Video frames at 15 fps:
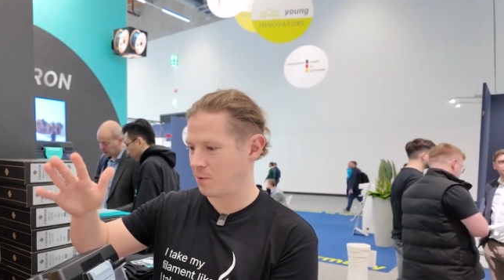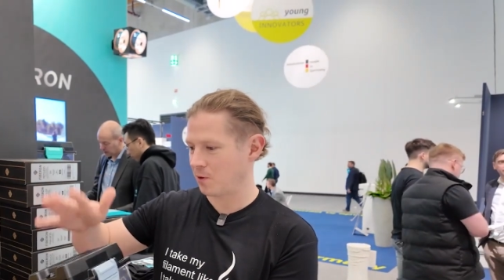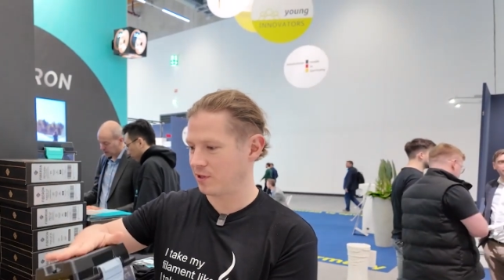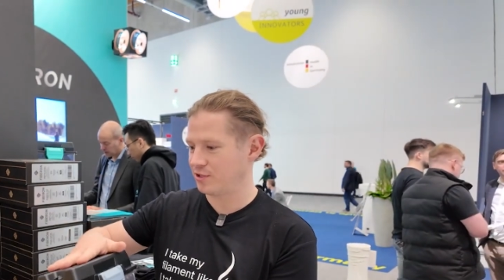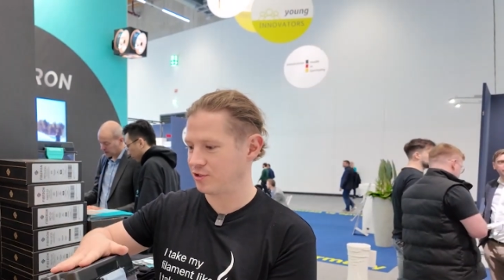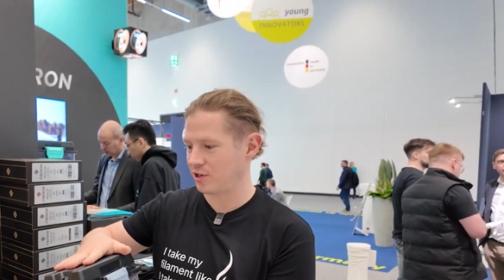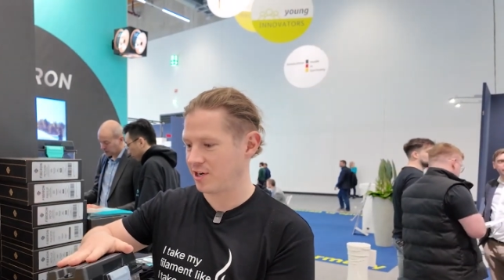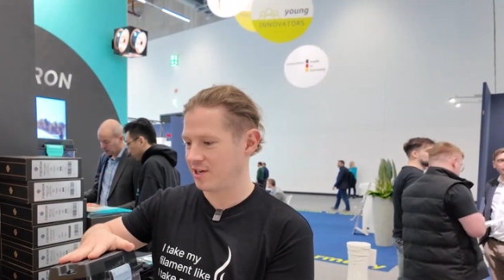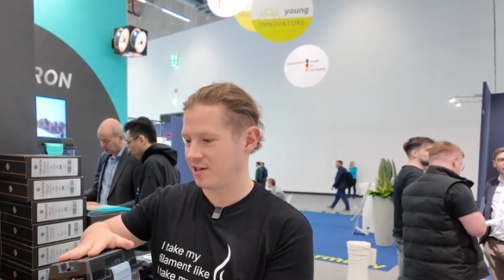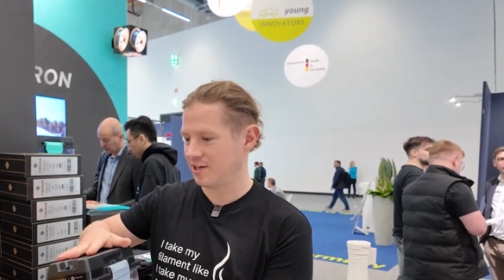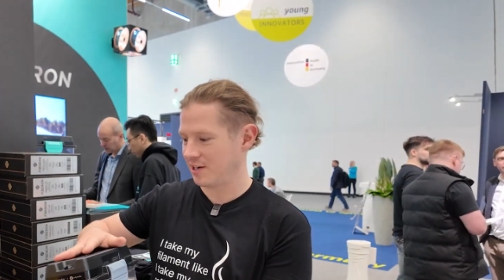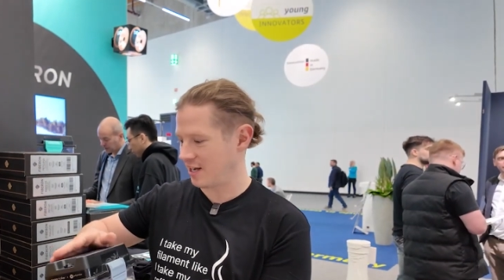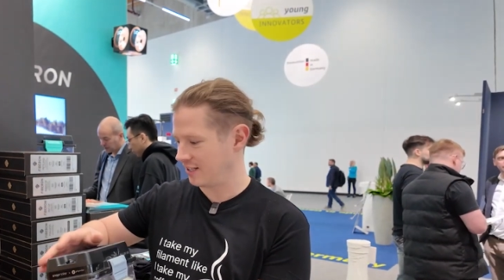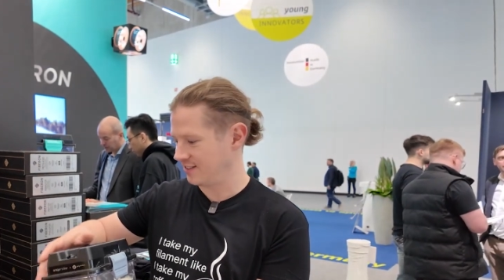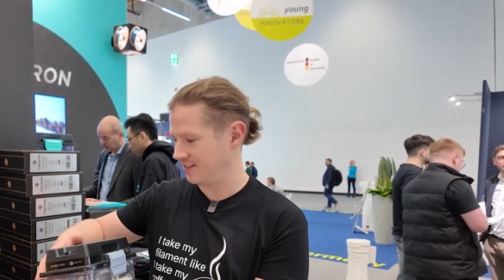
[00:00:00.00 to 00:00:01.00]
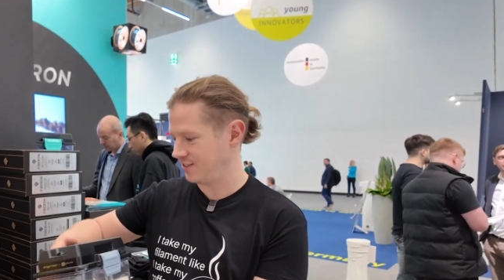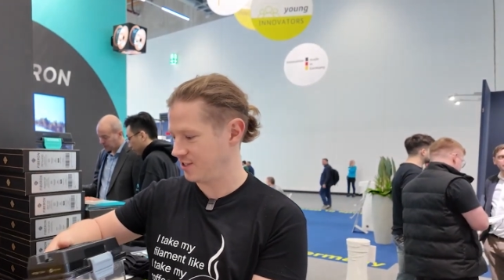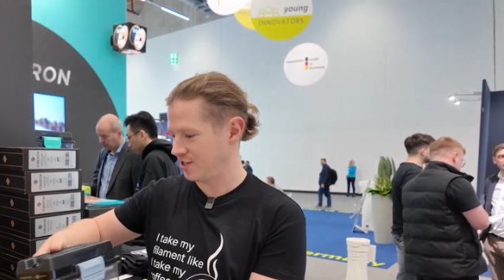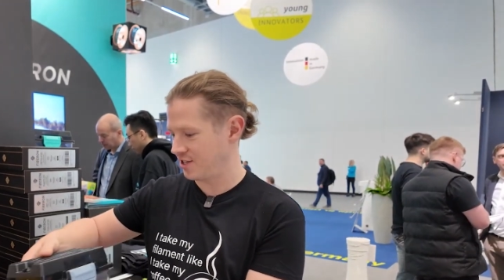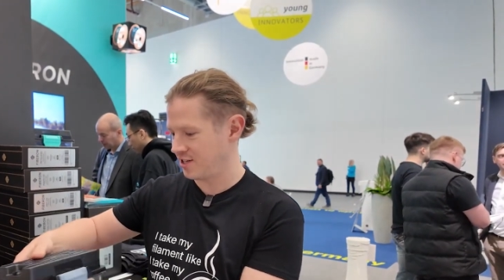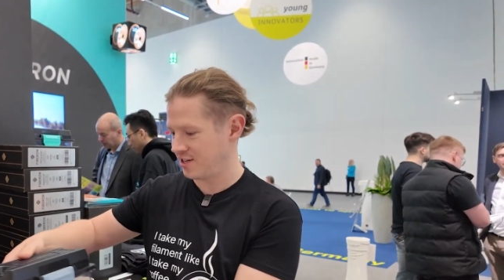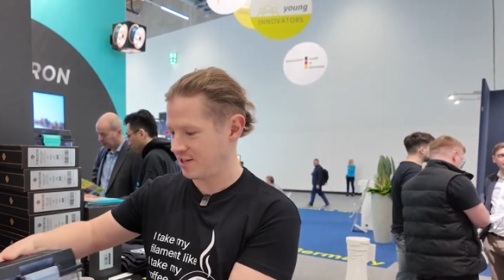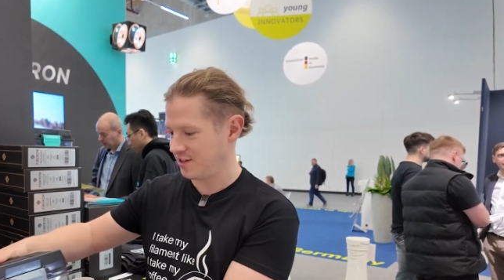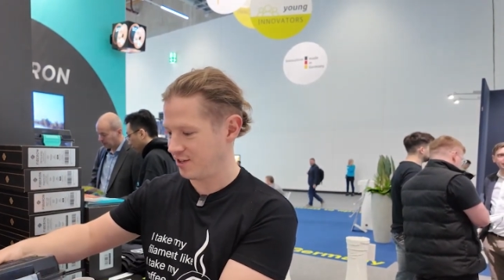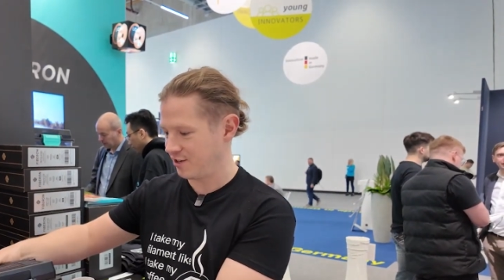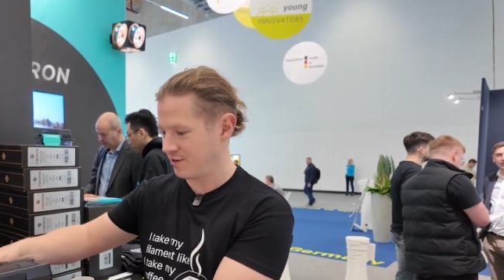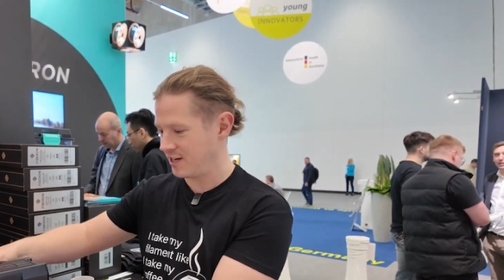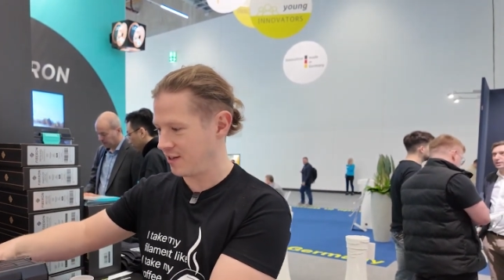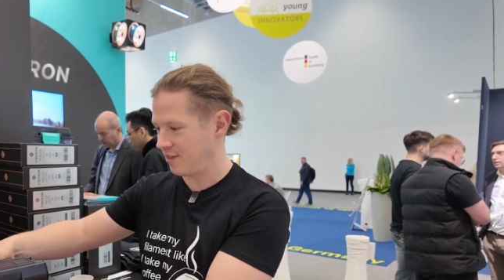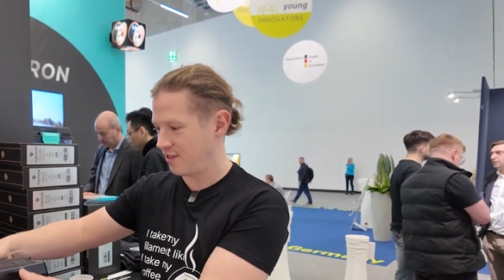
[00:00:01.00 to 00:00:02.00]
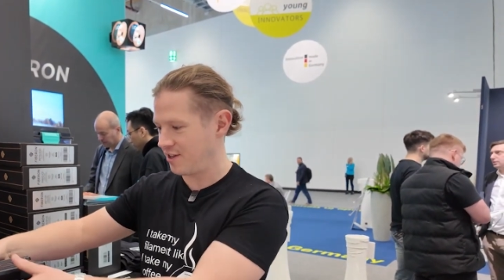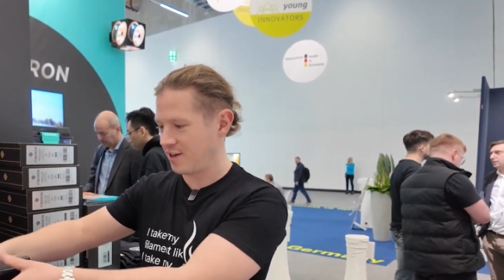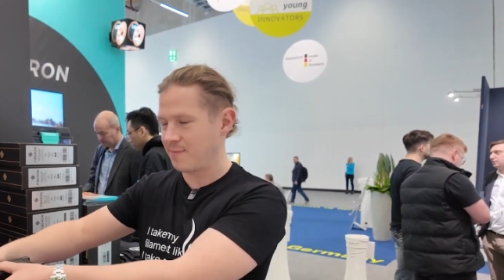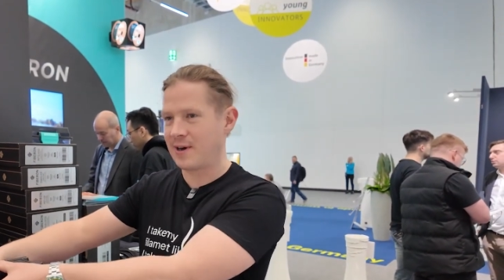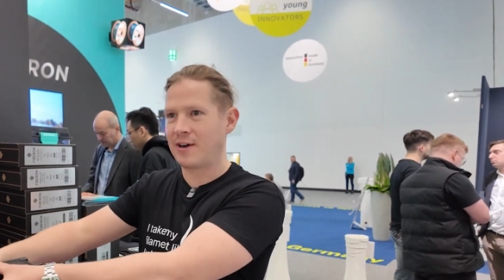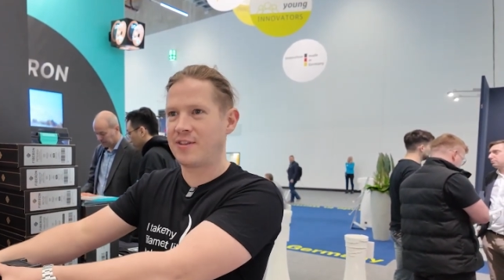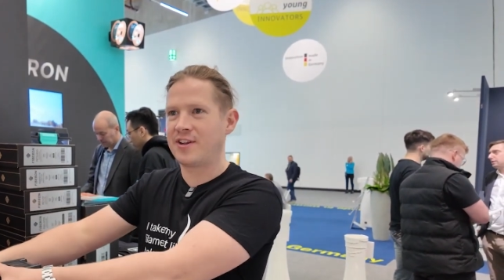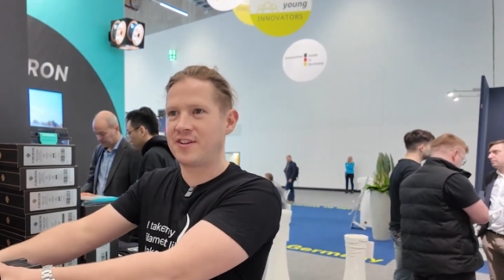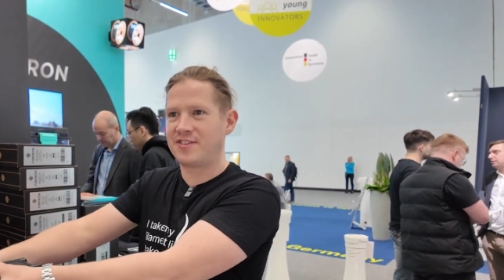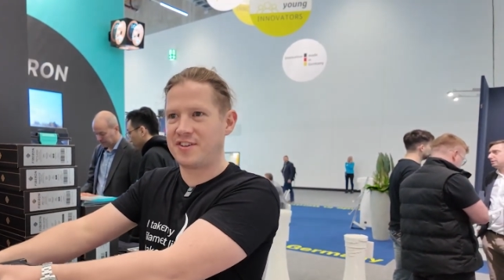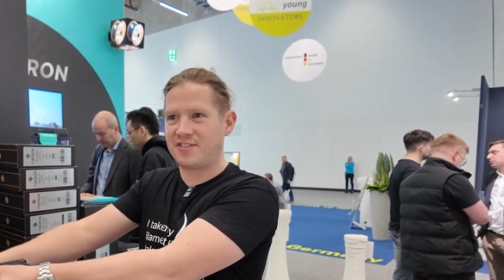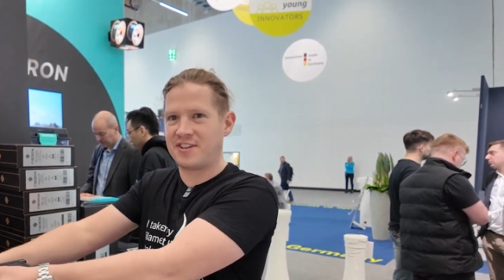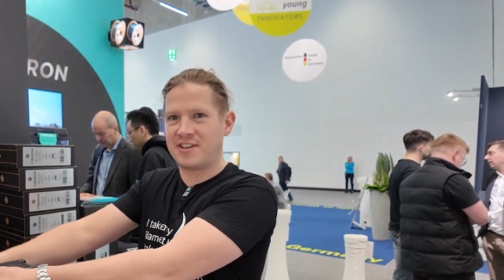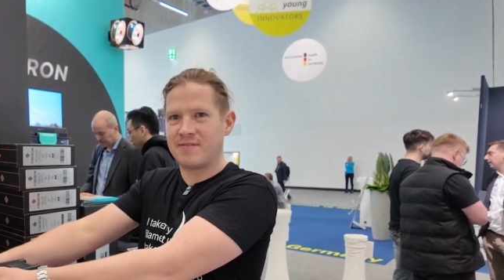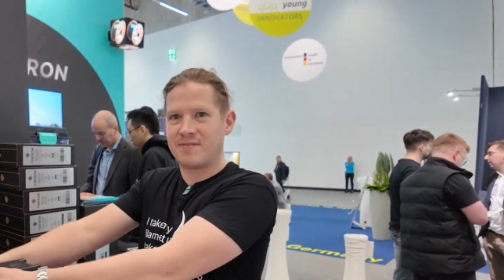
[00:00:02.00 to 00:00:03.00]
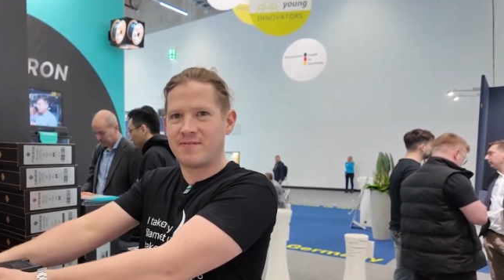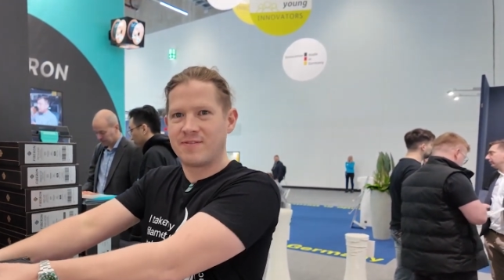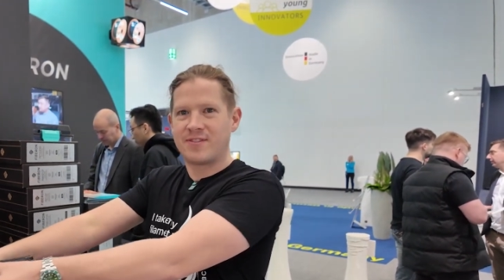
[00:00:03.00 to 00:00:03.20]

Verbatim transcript: poly dryer last year, and the great thing about this is it